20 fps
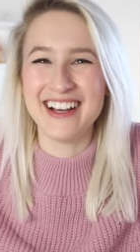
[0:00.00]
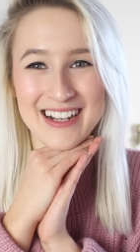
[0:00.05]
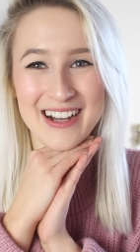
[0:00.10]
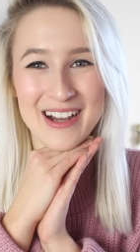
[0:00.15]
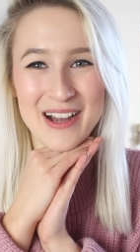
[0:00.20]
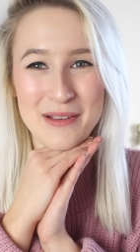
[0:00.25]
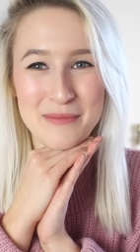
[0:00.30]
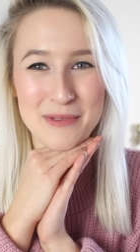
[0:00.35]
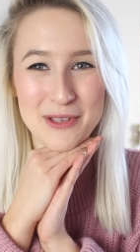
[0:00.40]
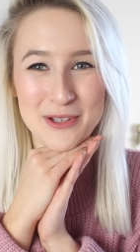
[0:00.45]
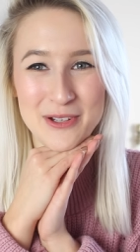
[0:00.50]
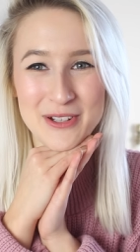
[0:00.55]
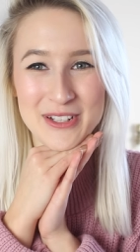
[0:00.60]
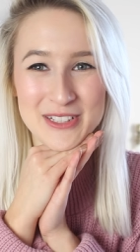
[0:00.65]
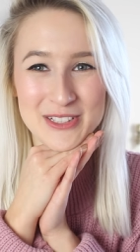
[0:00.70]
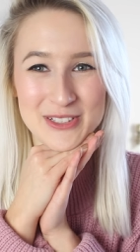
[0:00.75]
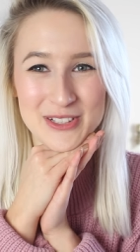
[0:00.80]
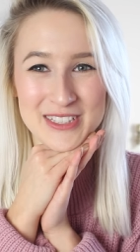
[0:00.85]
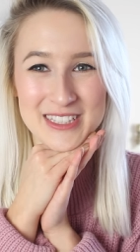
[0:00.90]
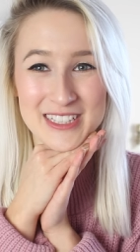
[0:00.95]
I hope you
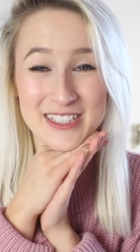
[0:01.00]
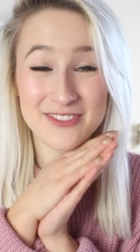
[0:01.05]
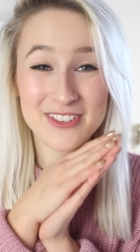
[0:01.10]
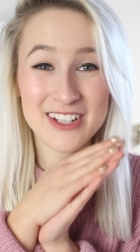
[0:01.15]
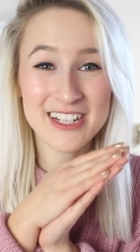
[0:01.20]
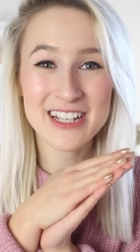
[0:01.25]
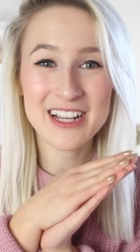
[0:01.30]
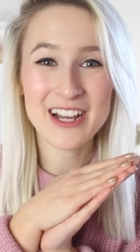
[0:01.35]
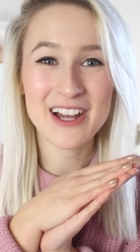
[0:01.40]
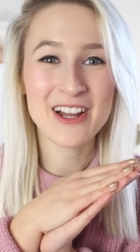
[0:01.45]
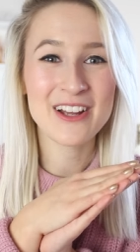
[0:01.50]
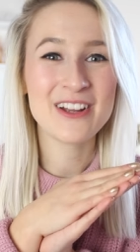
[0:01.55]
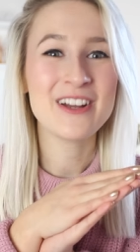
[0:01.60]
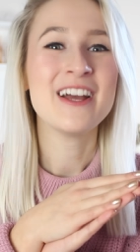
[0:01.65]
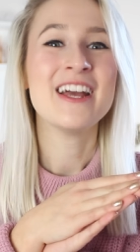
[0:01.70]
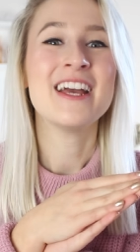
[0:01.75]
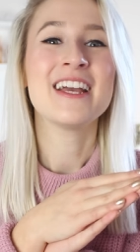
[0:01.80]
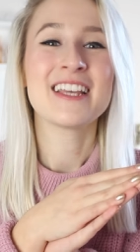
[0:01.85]
enjoyed this video.